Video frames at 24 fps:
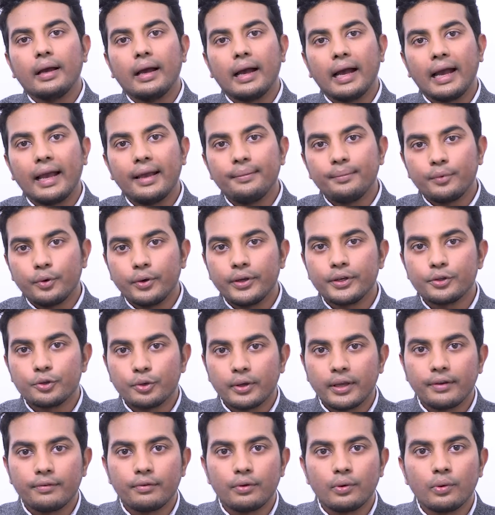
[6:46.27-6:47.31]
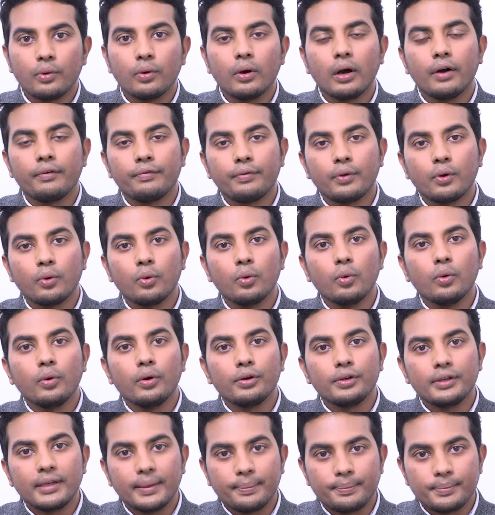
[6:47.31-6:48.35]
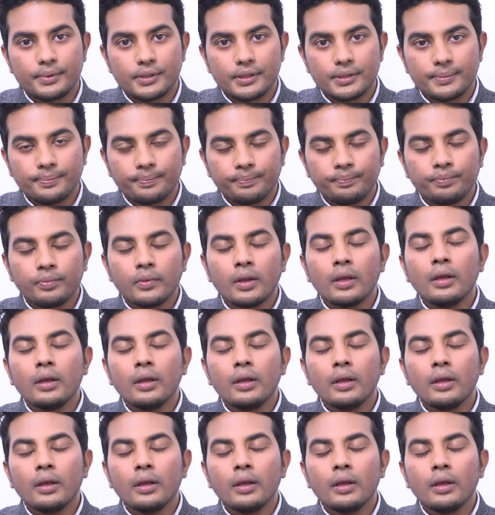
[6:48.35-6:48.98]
I am going to give you a few tips.